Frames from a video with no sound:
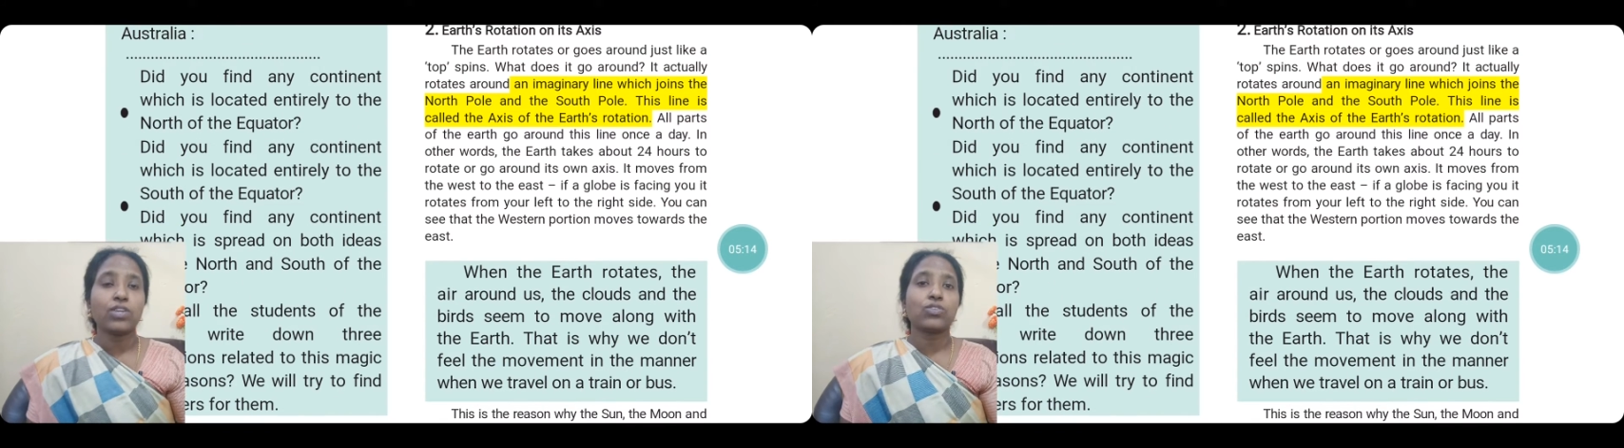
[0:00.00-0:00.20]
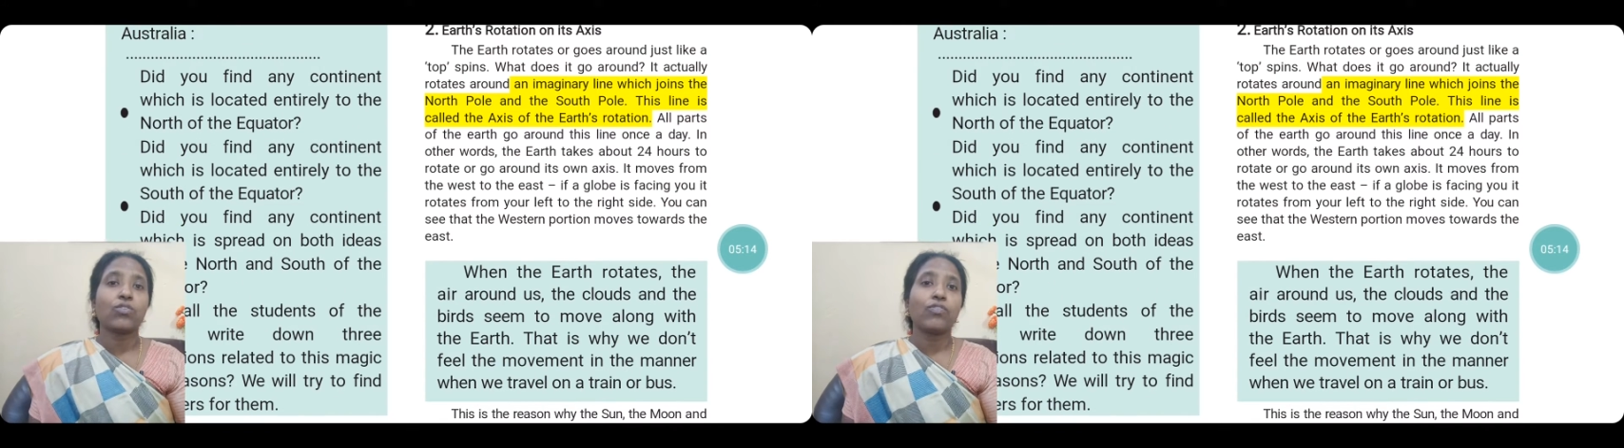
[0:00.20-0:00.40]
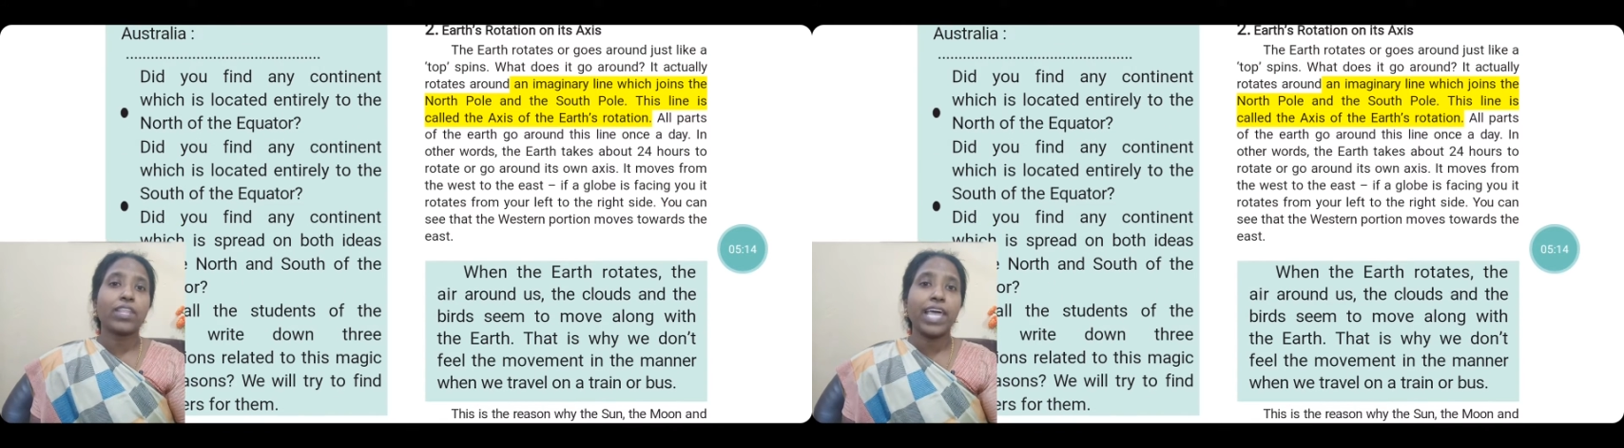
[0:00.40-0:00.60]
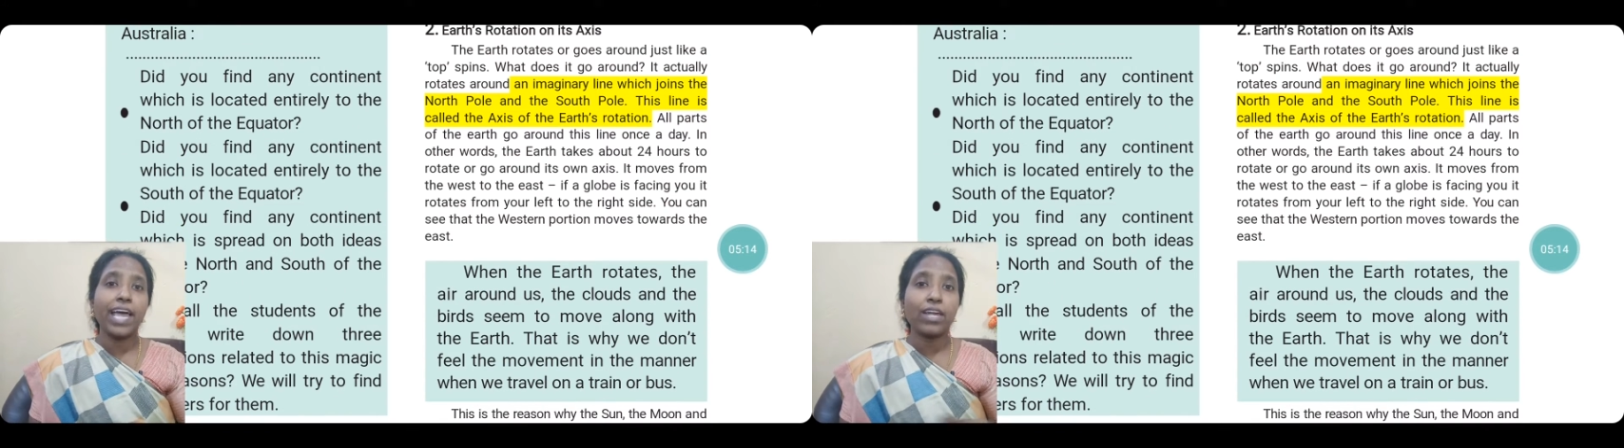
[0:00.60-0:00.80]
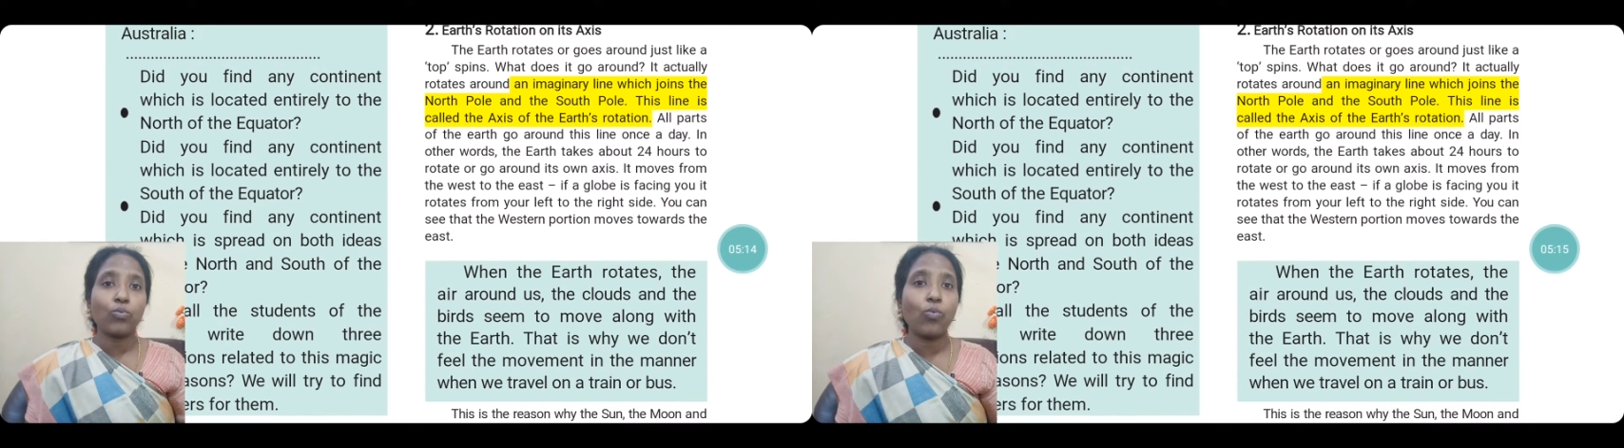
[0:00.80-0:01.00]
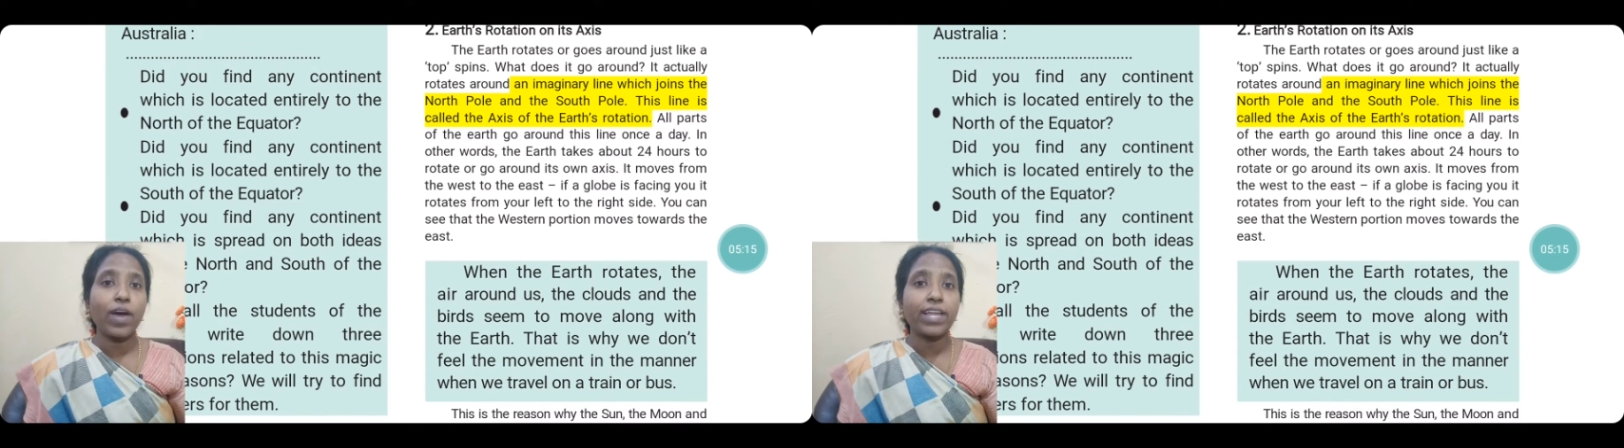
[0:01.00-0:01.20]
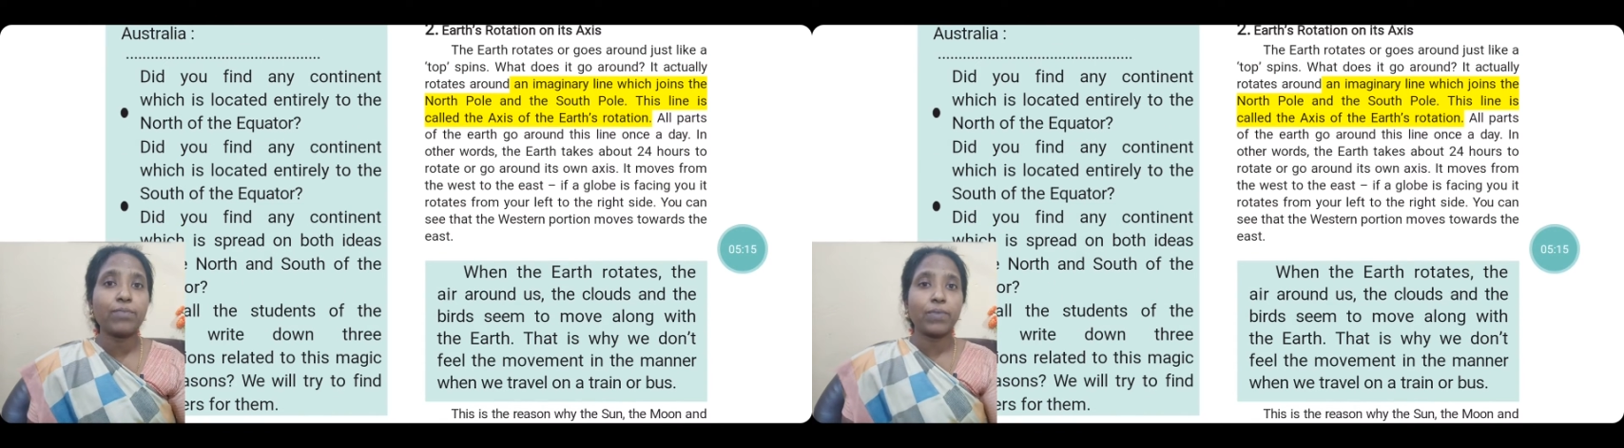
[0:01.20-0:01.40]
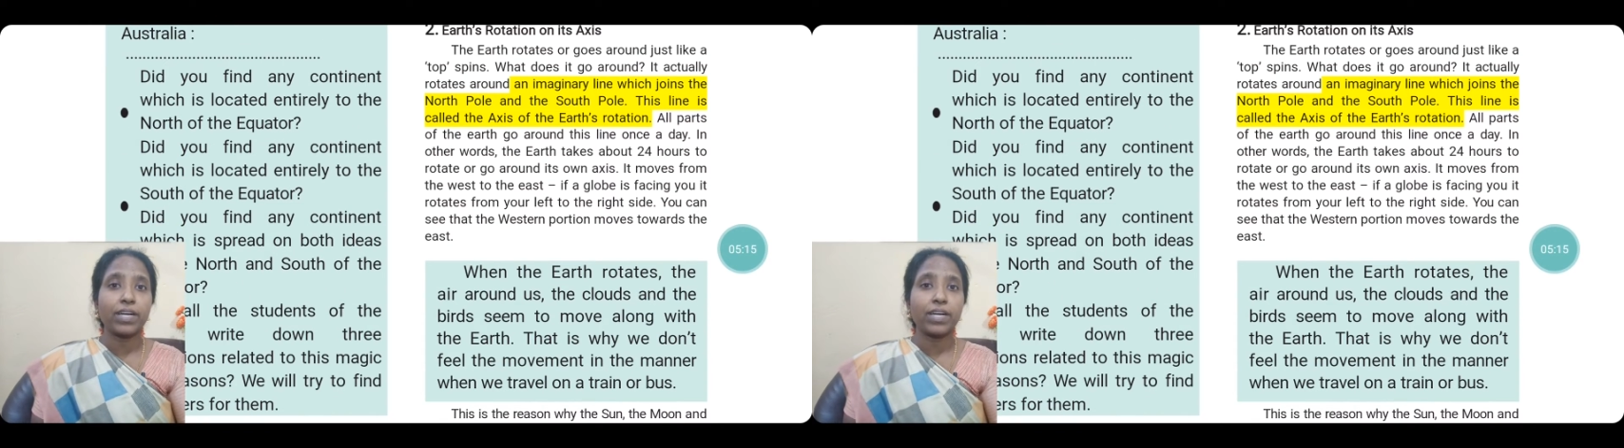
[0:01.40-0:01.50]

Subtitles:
So for that one